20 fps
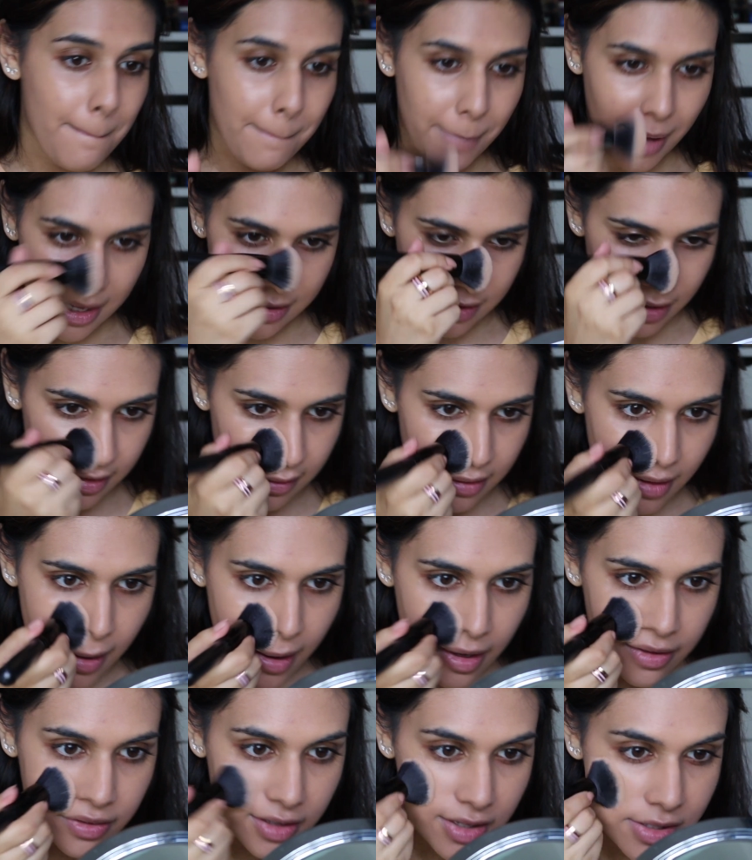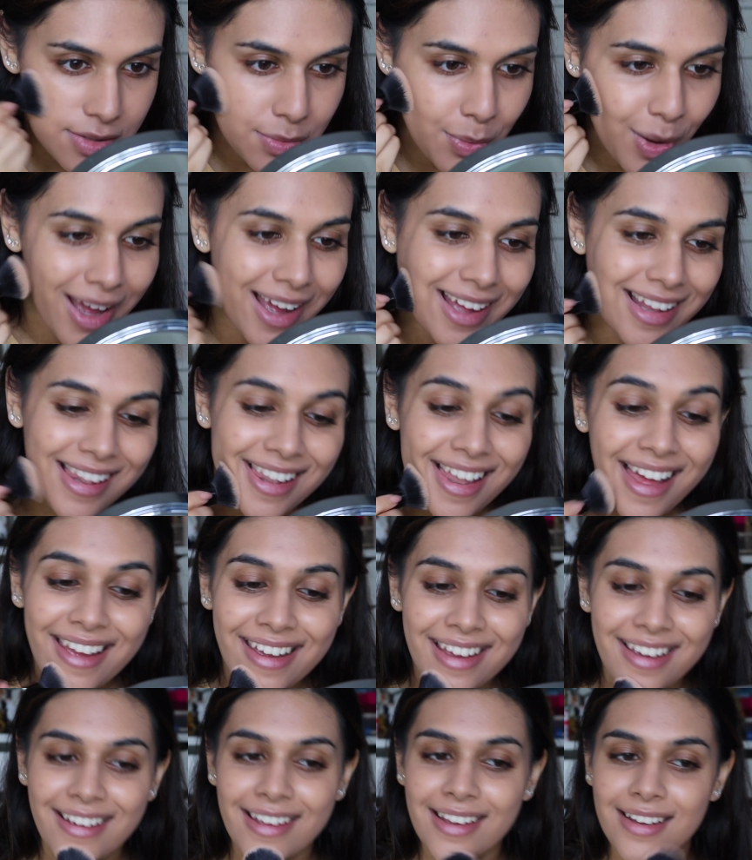But I like that and that's what I
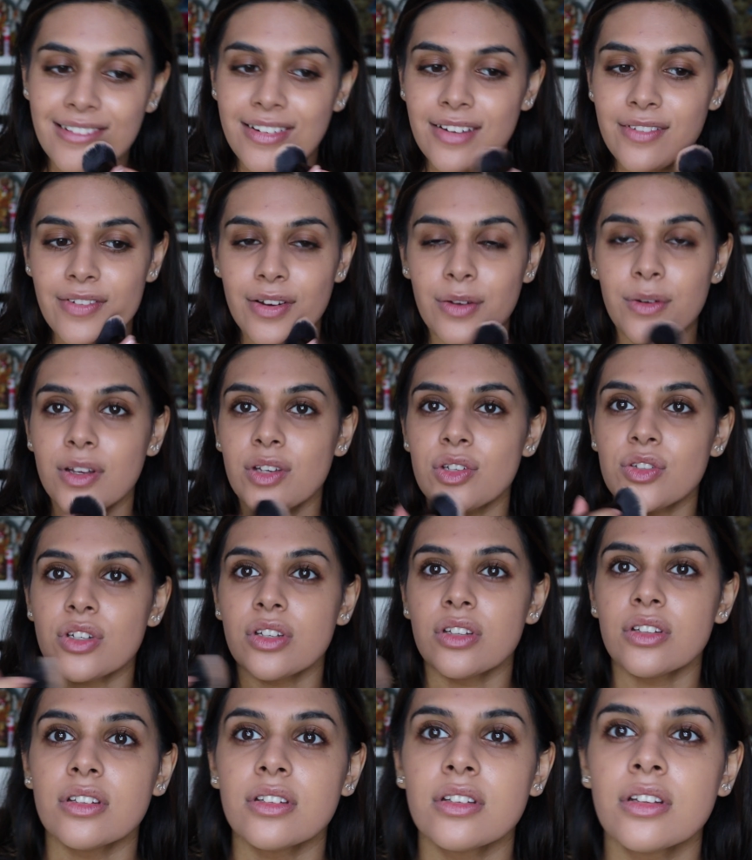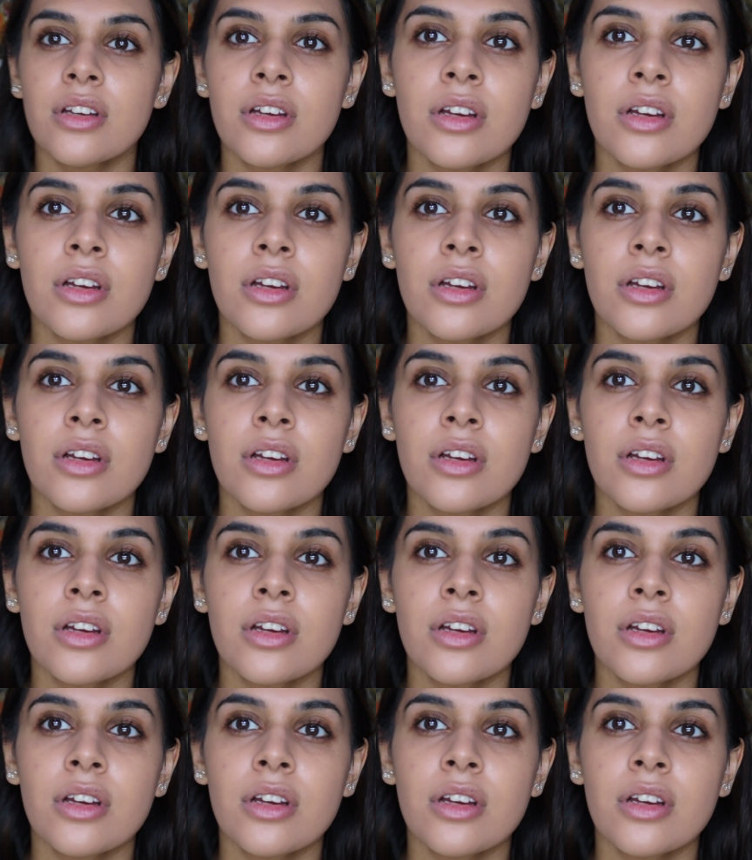like in foundation.